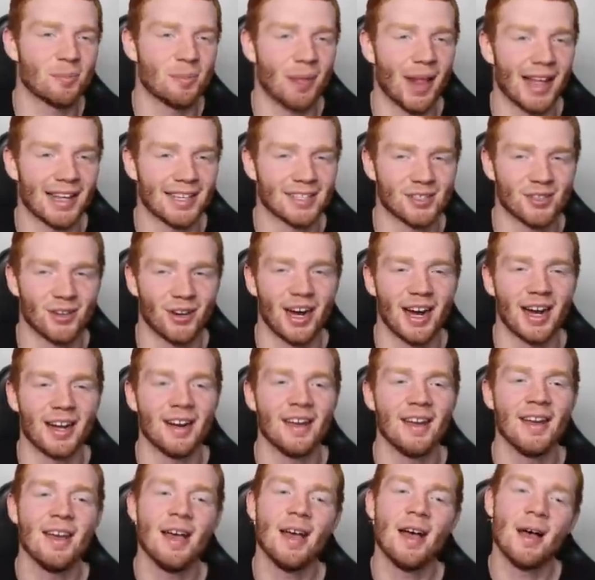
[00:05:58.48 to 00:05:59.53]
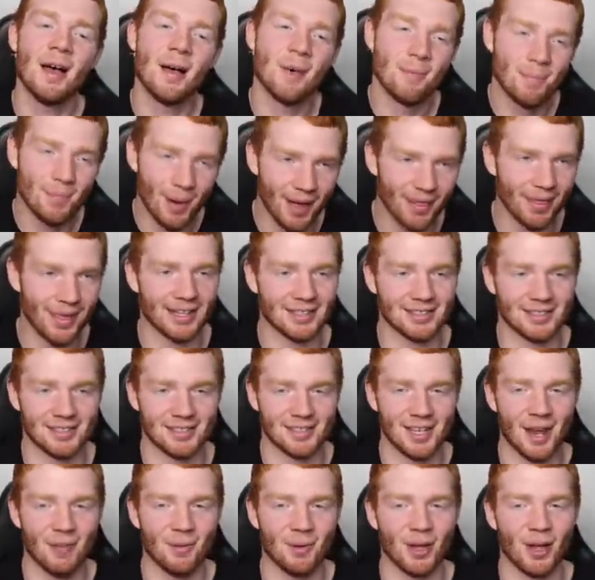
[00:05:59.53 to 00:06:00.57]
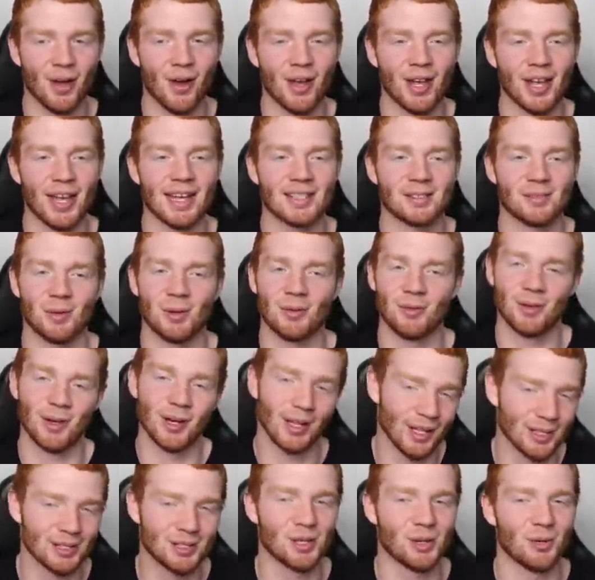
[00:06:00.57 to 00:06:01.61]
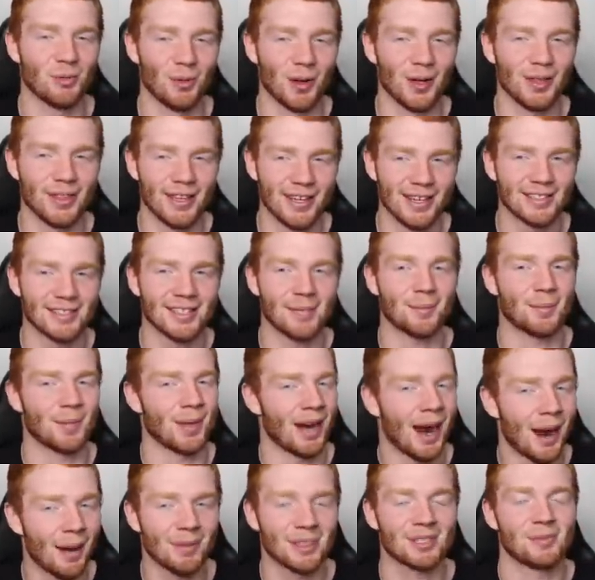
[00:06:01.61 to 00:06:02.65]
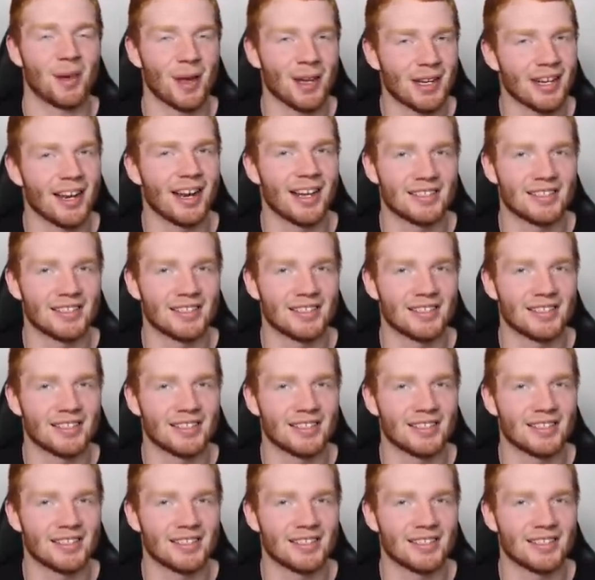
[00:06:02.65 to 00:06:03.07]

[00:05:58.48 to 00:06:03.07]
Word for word: a black screen. But that's the team we're going against. We really should win this, but I'm expecting